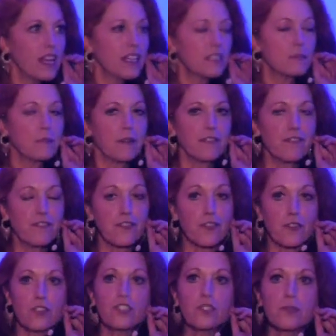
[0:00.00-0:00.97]
It's my
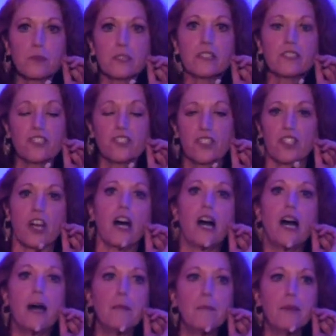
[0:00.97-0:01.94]
first real
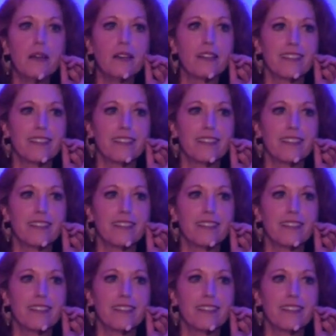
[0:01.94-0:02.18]
job.